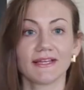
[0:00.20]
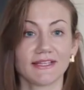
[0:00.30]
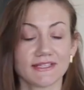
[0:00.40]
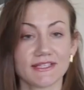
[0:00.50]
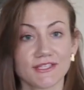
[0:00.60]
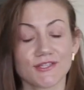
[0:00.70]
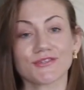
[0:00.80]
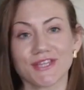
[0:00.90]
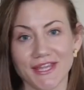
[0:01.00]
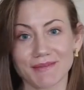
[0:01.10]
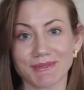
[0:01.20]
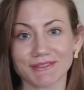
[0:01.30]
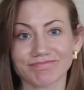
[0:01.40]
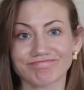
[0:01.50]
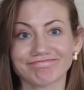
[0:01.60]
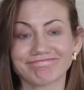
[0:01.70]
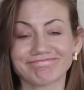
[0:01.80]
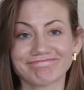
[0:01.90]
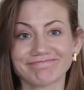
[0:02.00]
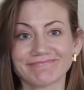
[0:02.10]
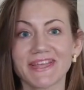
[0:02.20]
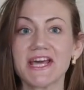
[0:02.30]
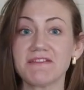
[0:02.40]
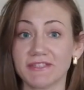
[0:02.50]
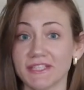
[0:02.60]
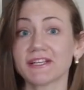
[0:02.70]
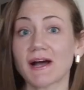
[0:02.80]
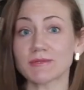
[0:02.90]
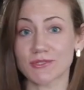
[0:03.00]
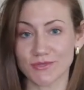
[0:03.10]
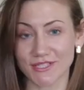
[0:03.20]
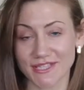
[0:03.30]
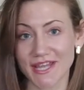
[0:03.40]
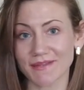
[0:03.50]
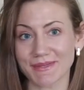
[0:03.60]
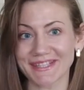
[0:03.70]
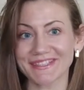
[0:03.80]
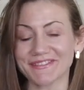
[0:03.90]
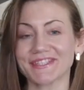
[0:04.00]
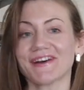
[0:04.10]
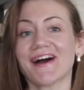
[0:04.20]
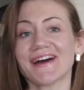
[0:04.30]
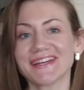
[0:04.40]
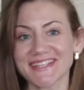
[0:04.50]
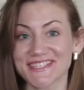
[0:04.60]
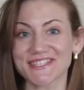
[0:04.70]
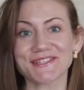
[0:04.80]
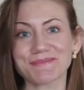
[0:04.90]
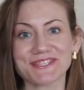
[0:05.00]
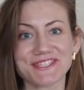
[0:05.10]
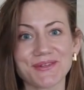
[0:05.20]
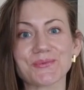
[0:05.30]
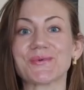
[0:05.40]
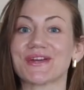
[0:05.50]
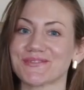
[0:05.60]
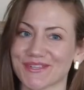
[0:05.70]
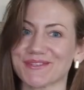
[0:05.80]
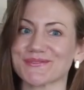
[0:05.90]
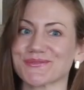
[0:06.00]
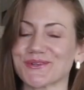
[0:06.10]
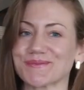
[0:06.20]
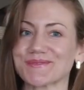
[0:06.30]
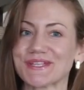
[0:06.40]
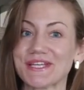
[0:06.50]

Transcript: is it sustainable? When it comes to sustainable living, I consider myself very well informed.